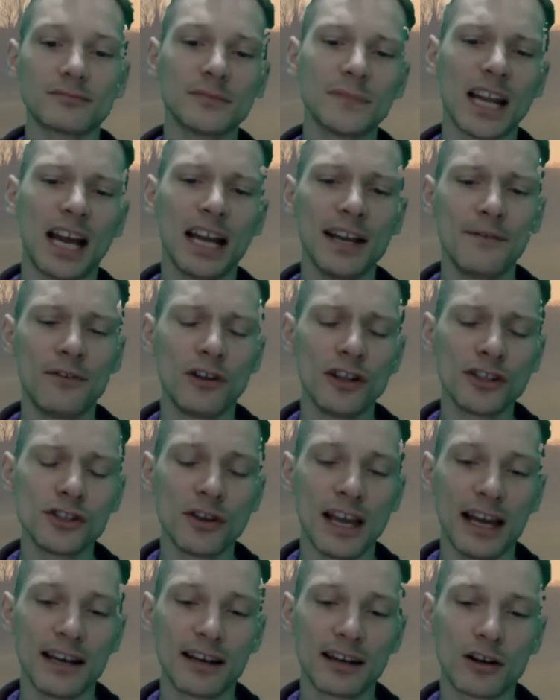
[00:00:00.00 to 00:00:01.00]
I have also
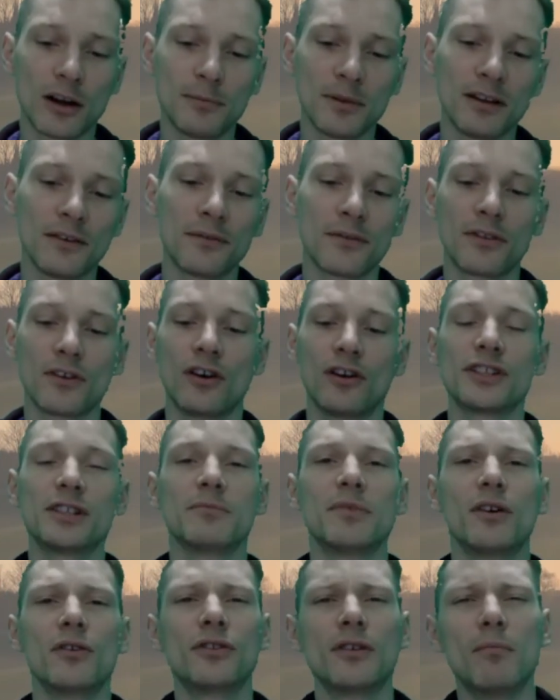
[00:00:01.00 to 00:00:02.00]
had a couple of thoughts
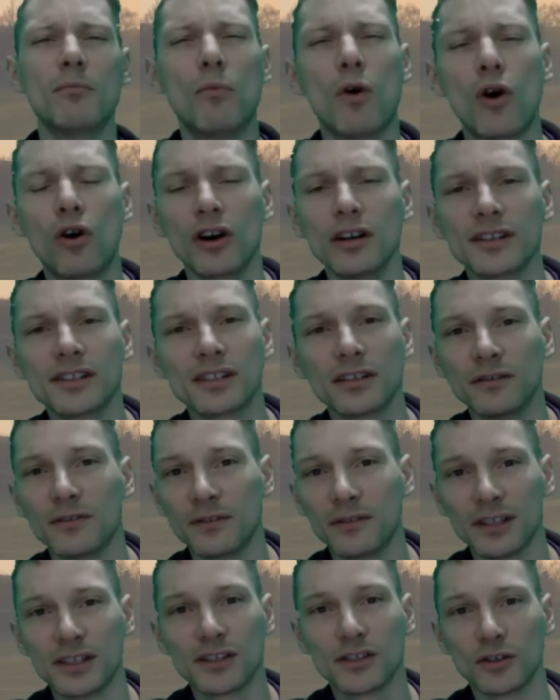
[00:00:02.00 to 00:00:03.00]
about the morals of
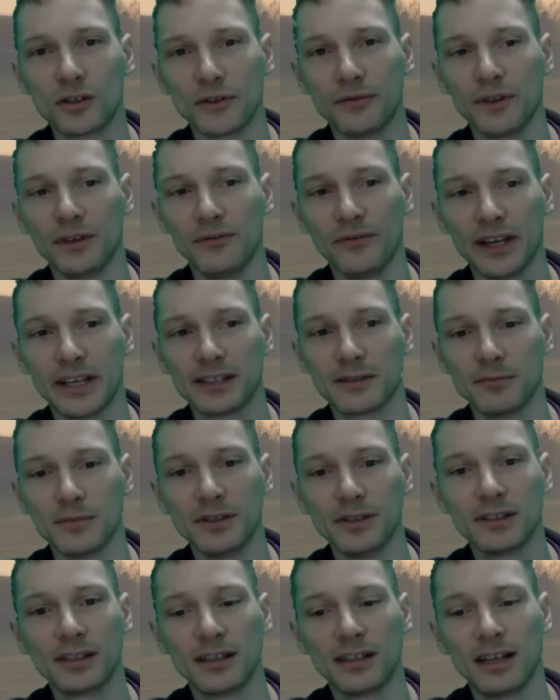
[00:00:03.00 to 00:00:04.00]
this sort of
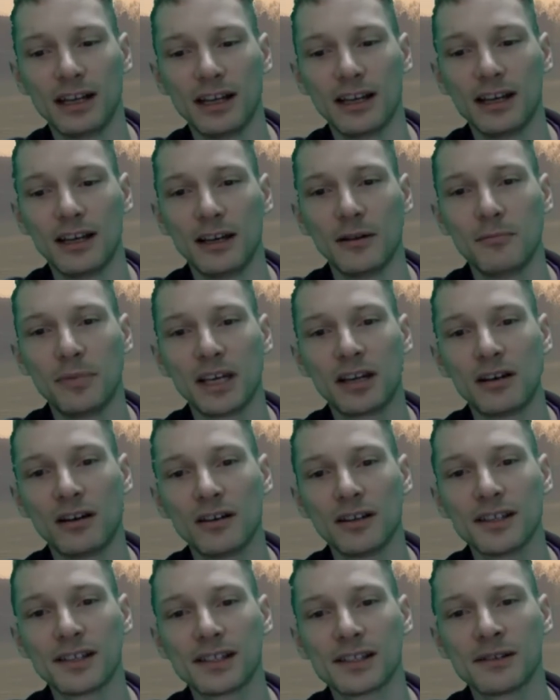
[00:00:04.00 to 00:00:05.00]
investment,
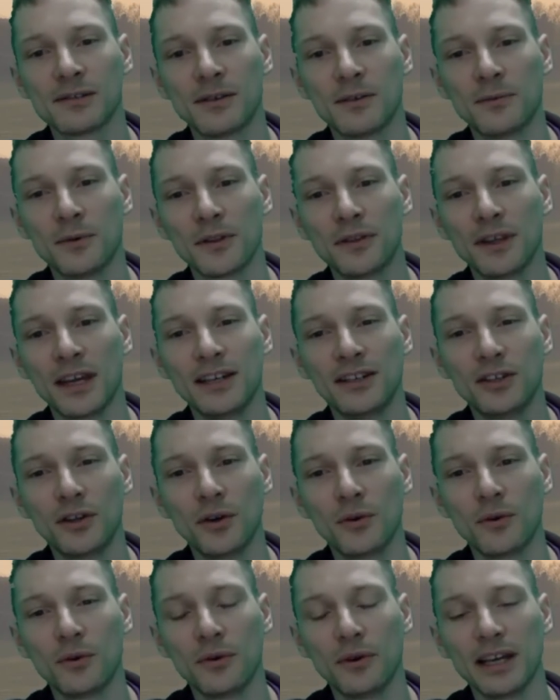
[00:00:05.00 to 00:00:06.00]
because what they
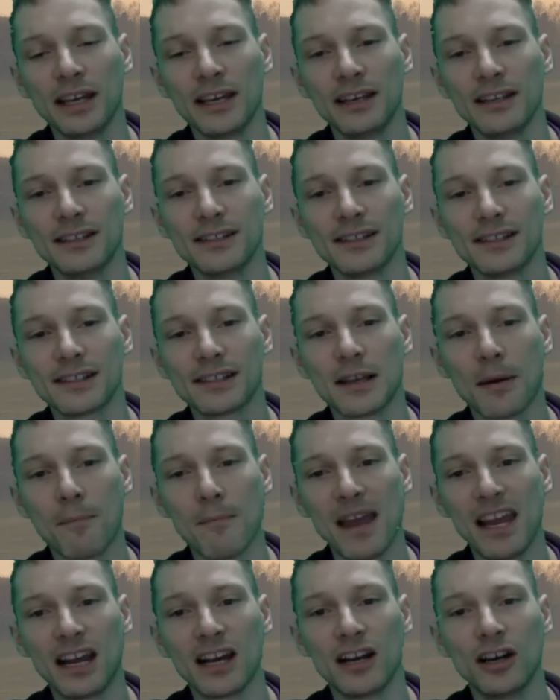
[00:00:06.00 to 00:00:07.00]
do is
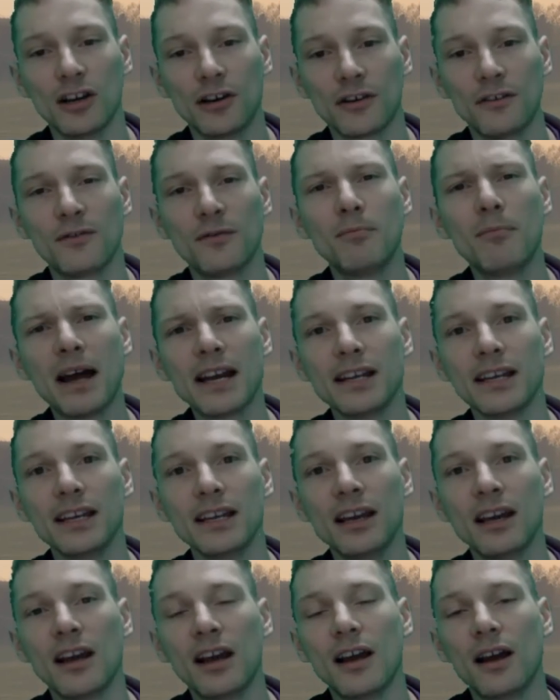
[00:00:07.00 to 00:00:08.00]
make a lot of
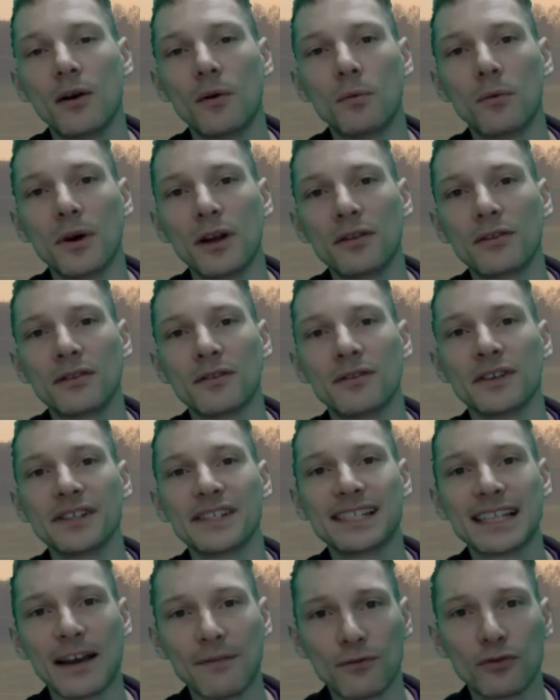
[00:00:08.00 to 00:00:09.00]
money with the
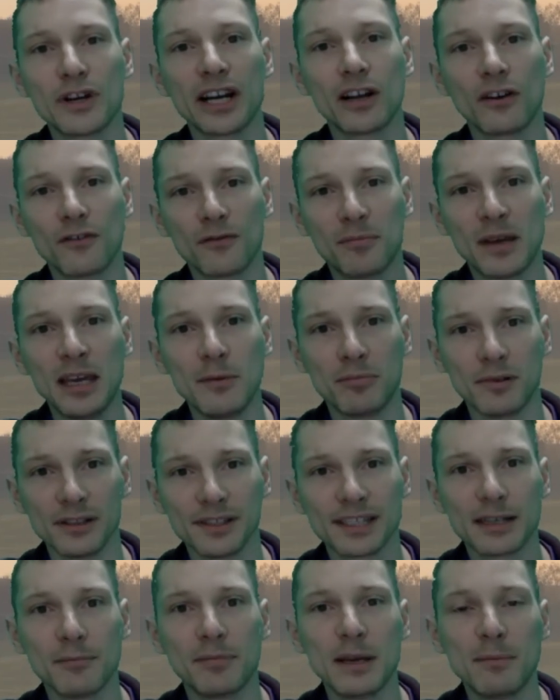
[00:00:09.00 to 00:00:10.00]
suffering of people.
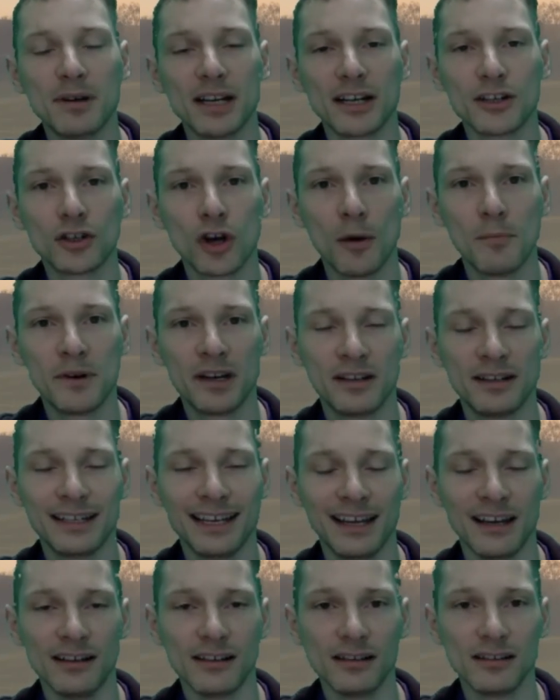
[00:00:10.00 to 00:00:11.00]
Some people are
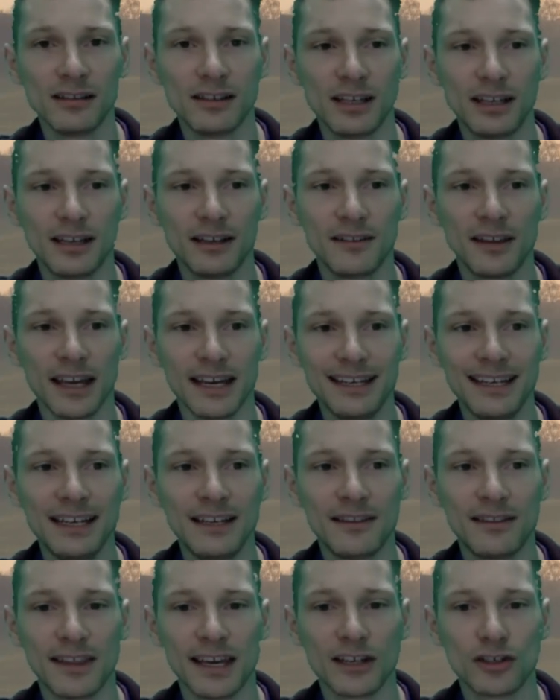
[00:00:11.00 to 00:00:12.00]
terminally ill, they
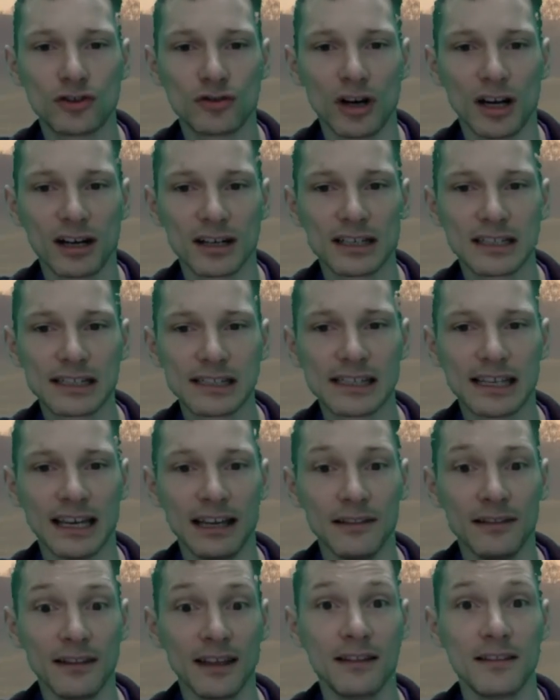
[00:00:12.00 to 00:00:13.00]
need their drugs,
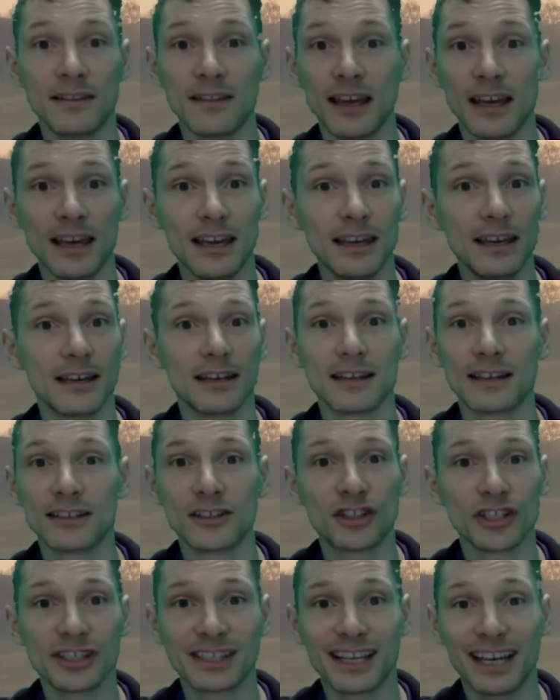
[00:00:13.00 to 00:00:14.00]
and then they
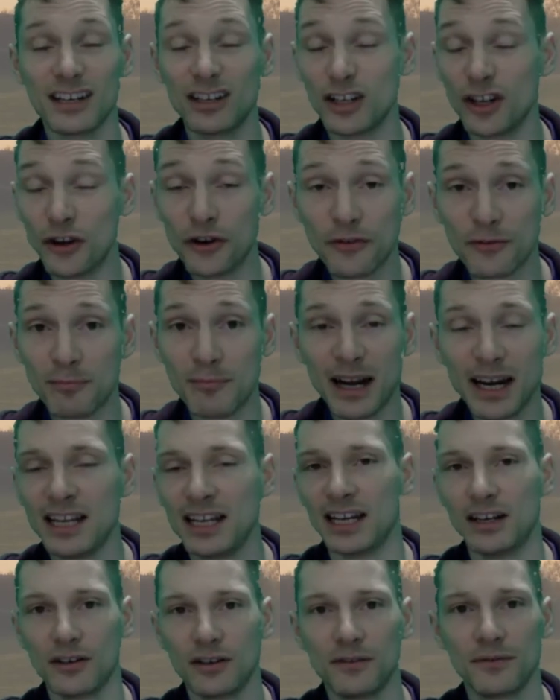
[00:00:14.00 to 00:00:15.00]
just get a lot of money
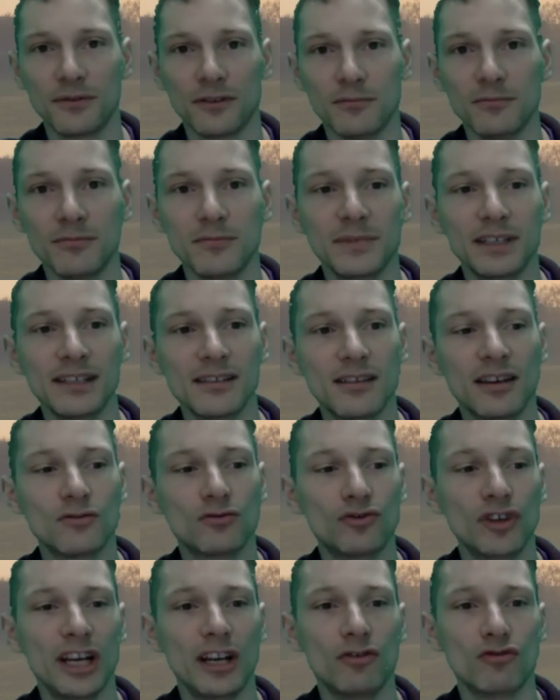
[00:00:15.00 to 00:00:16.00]
out of them. Is that
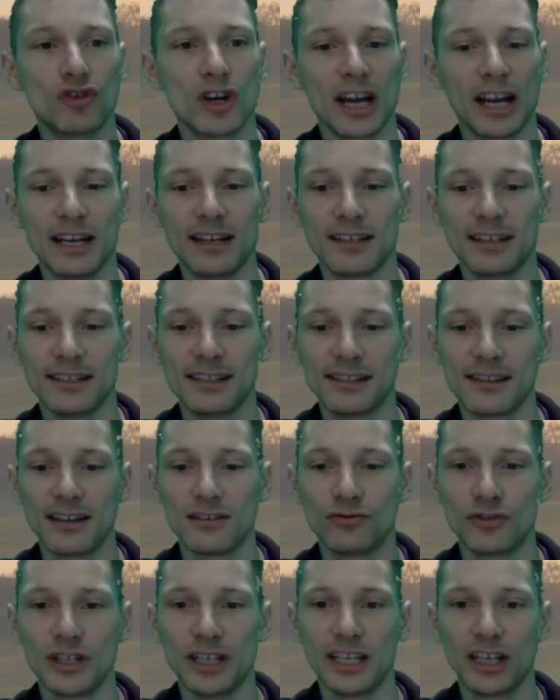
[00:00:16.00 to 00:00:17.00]
really right? Is that
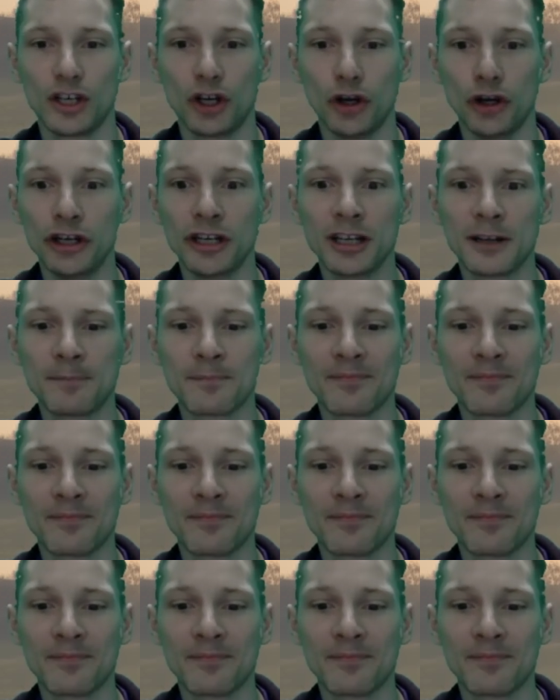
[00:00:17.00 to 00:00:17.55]
really good?